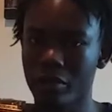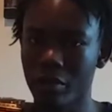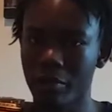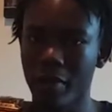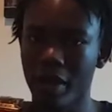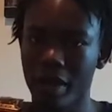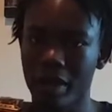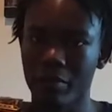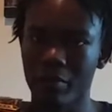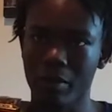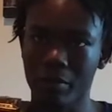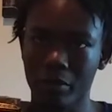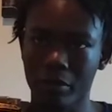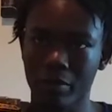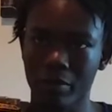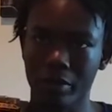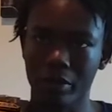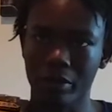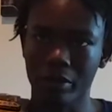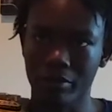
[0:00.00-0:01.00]
to buy a replica
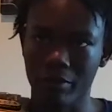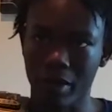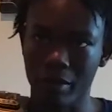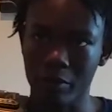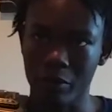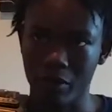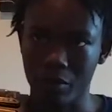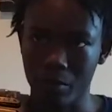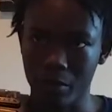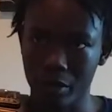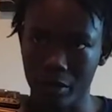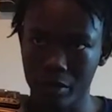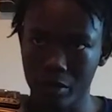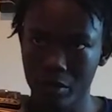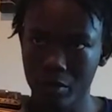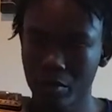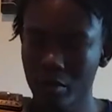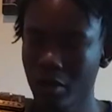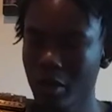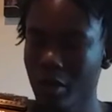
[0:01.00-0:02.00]
belt if I really wanted
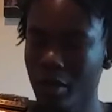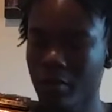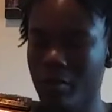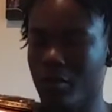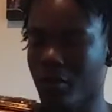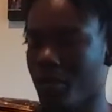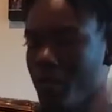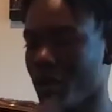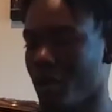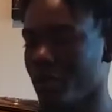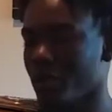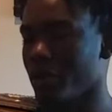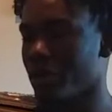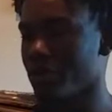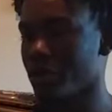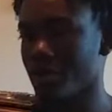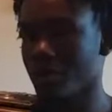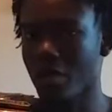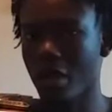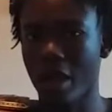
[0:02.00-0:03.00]
to, but the problem
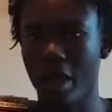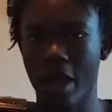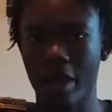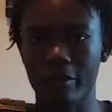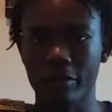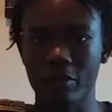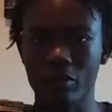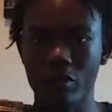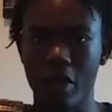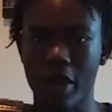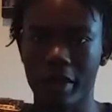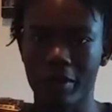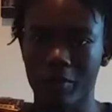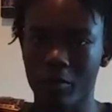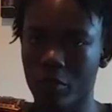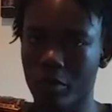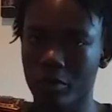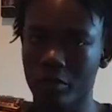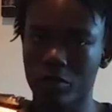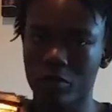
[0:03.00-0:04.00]
is that I do not want